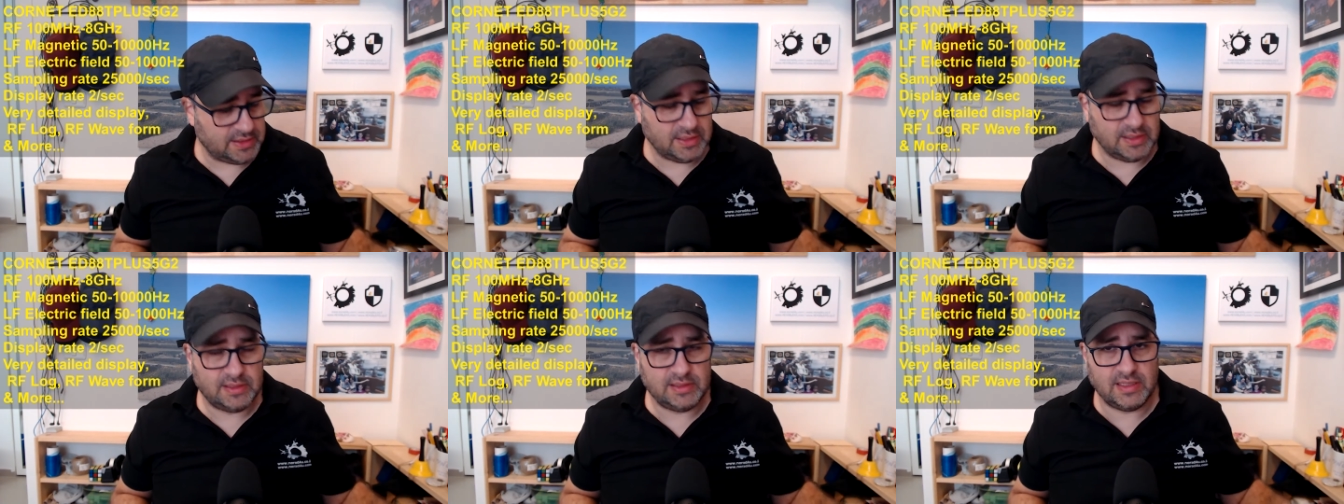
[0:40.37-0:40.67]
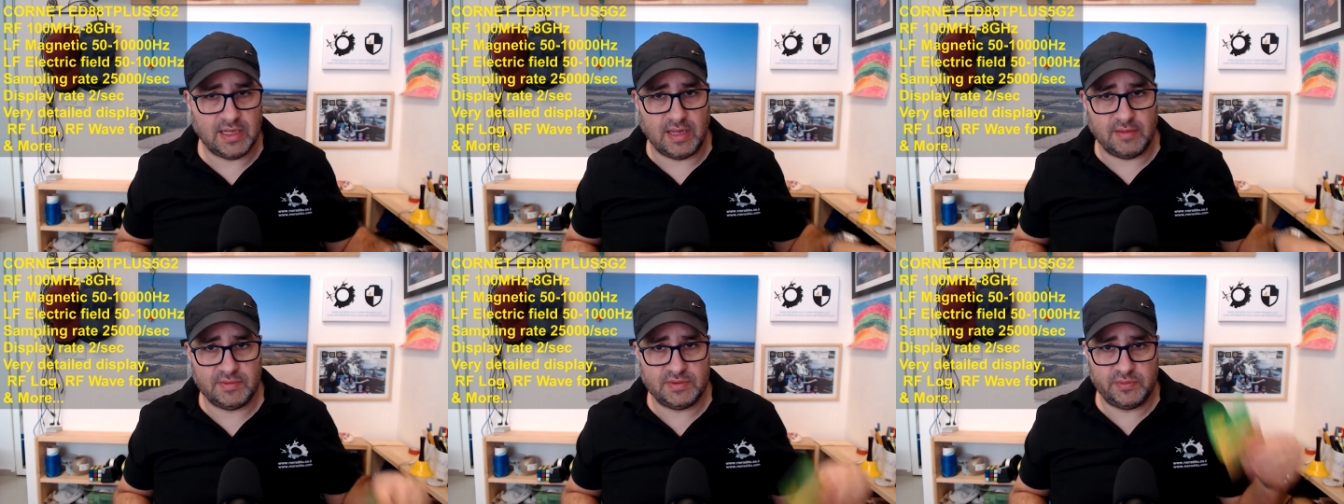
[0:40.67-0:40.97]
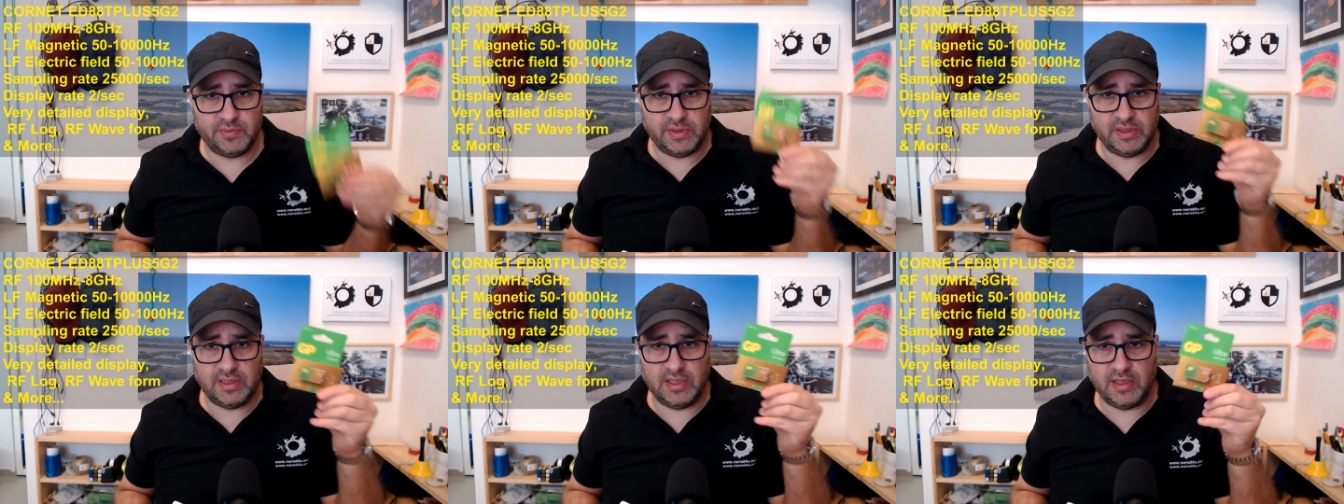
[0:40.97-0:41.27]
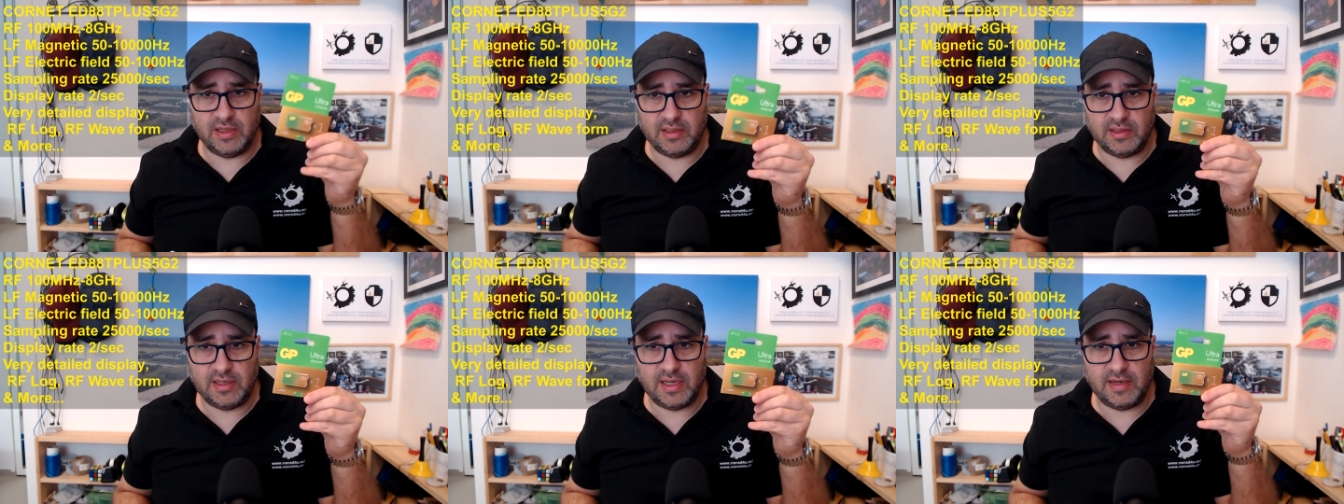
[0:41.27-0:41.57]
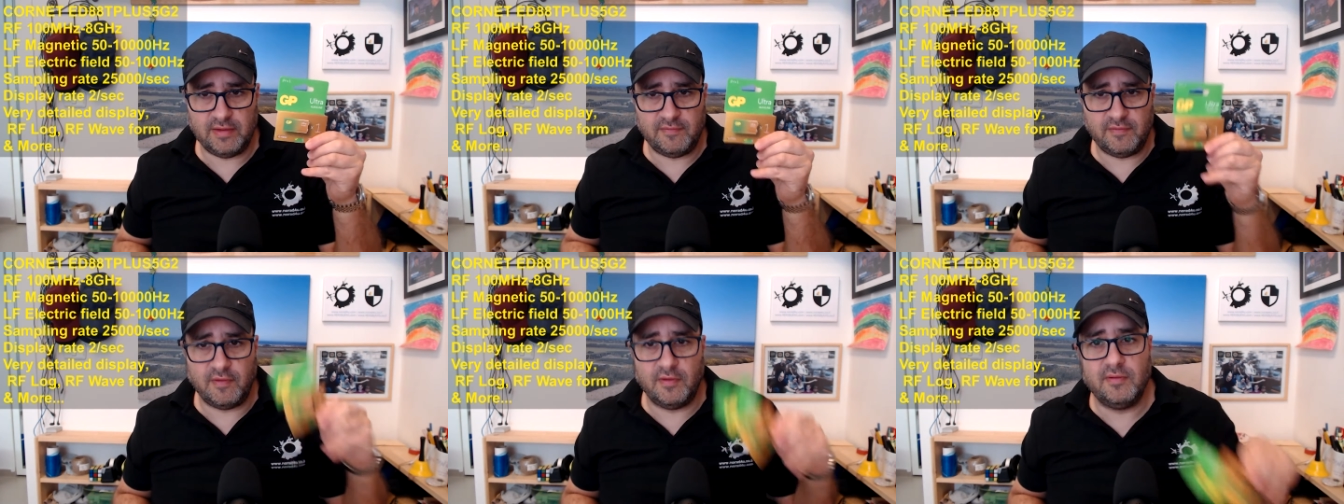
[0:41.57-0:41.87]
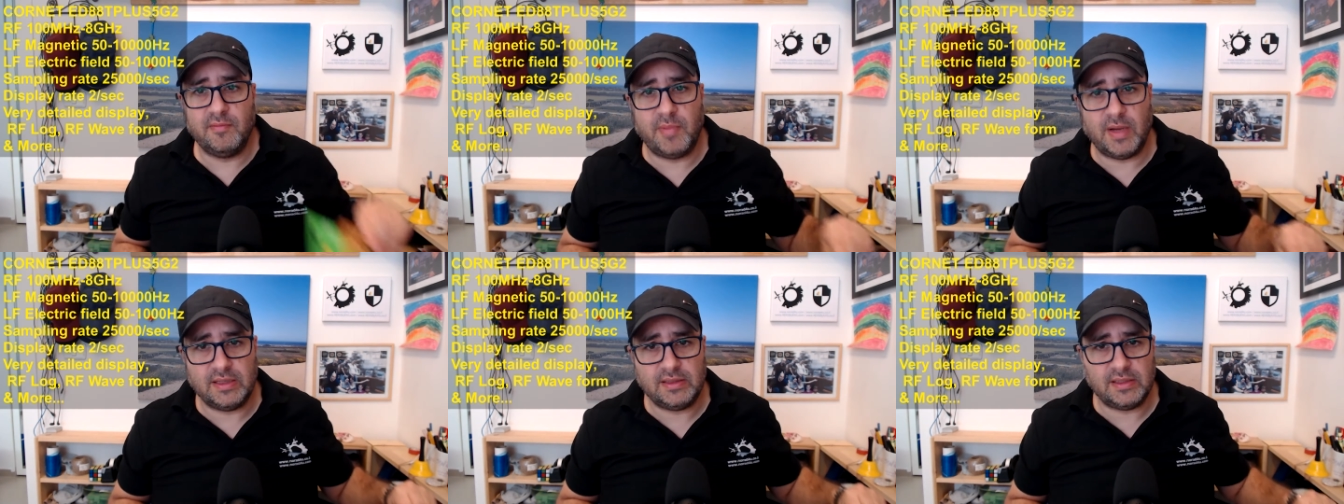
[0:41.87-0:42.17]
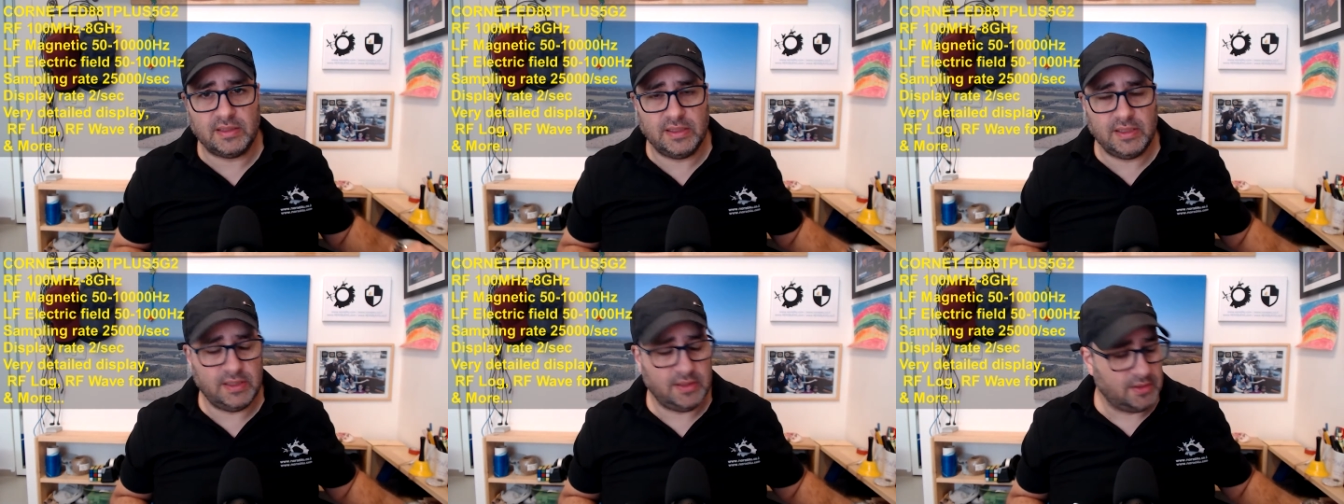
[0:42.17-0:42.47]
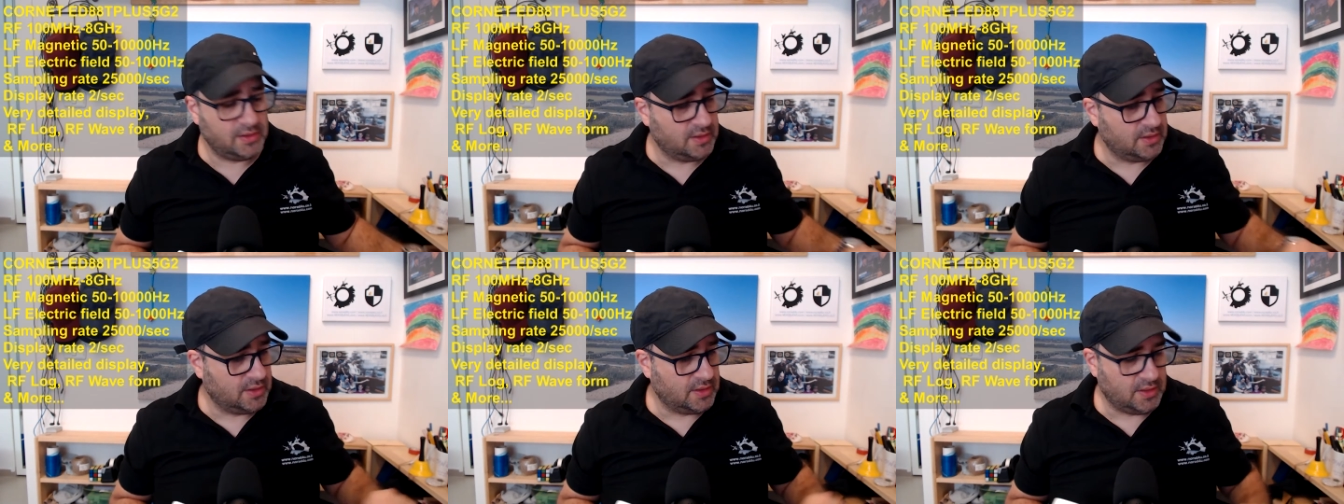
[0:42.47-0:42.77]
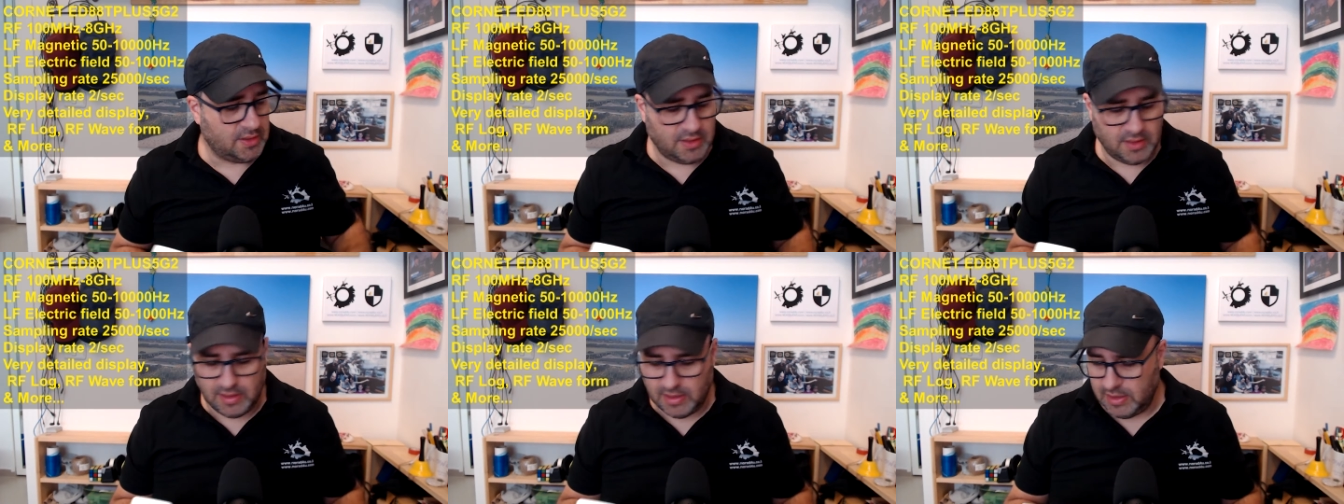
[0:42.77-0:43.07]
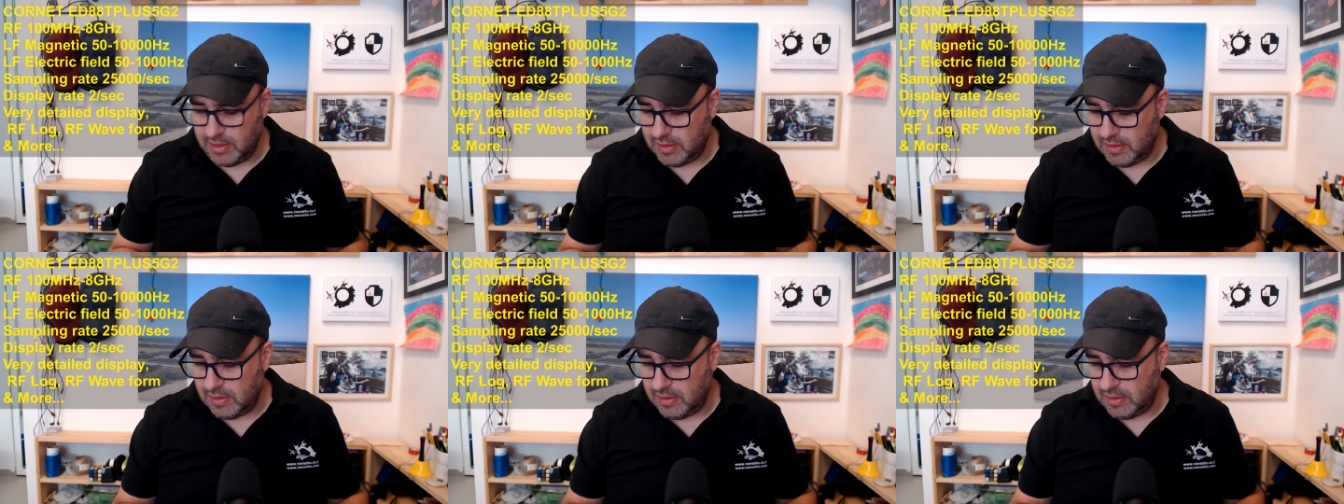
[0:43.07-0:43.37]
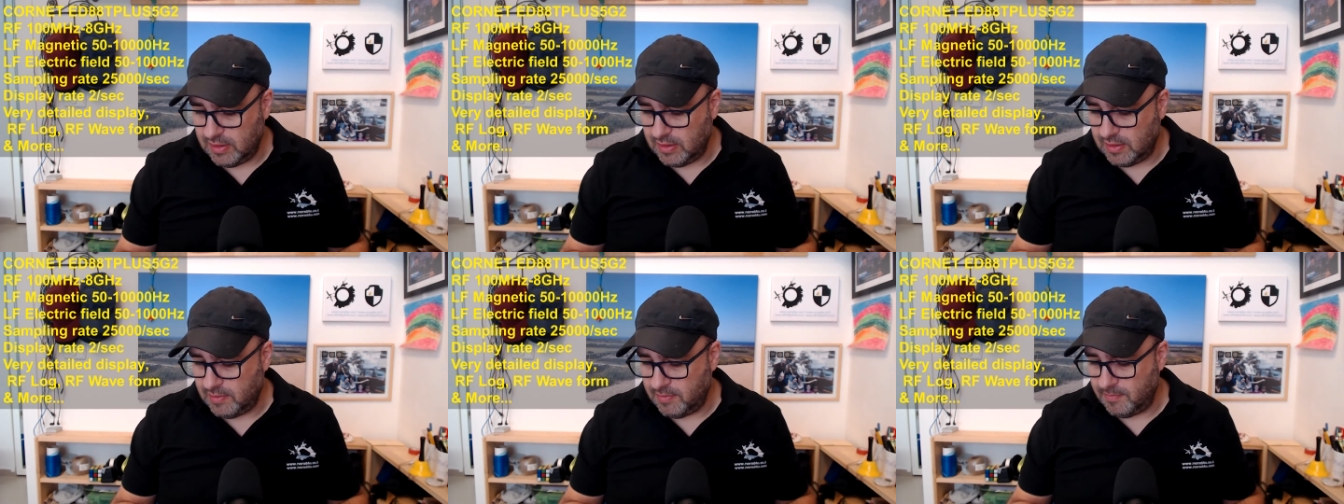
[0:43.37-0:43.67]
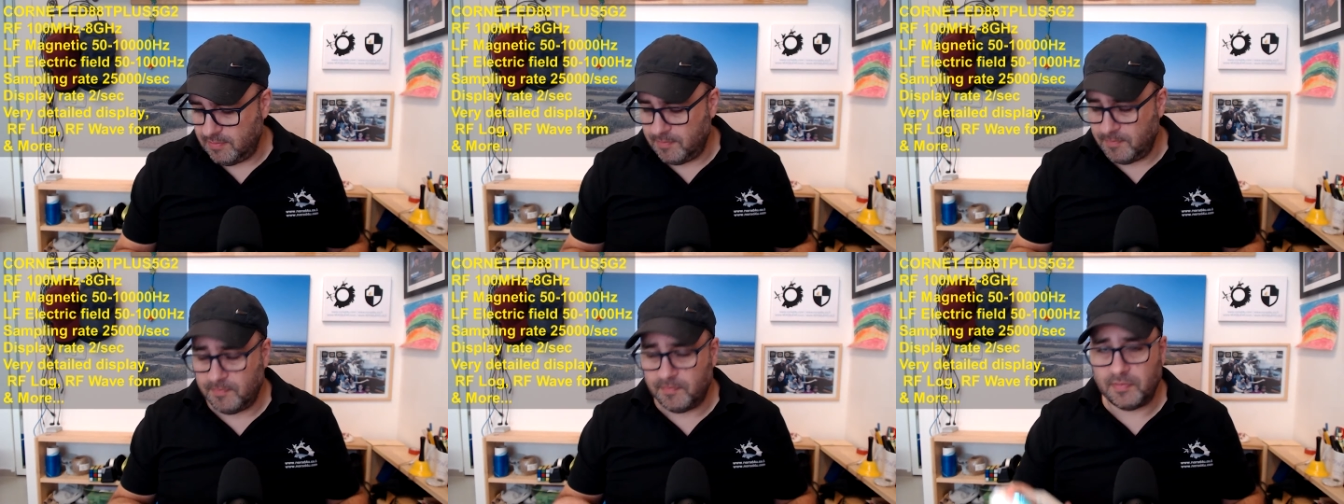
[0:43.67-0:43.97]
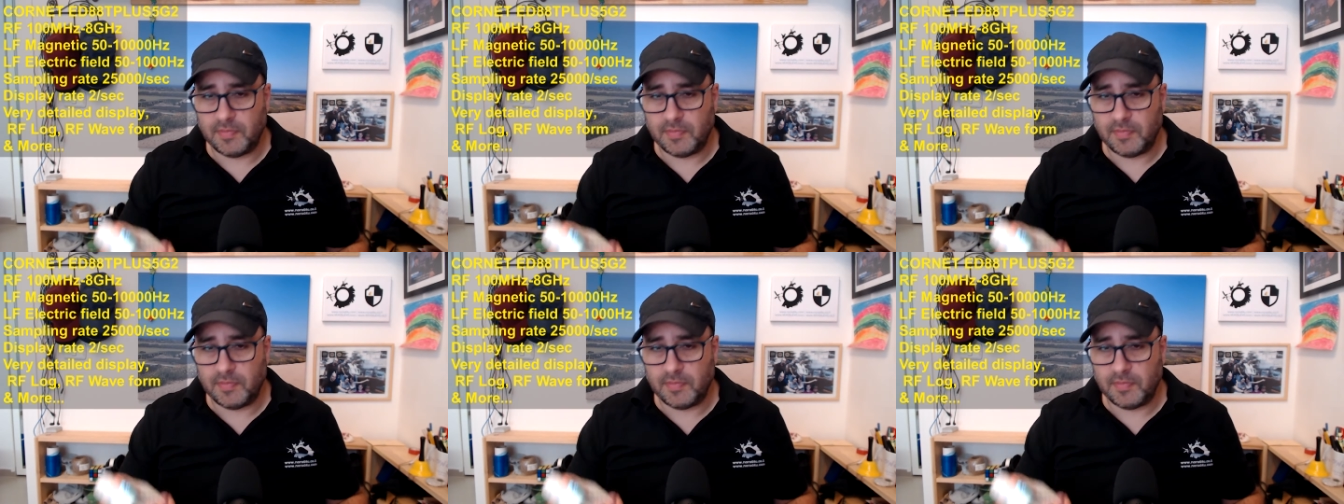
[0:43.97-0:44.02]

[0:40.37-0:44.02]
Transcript: It comes with a 9 volt battery um,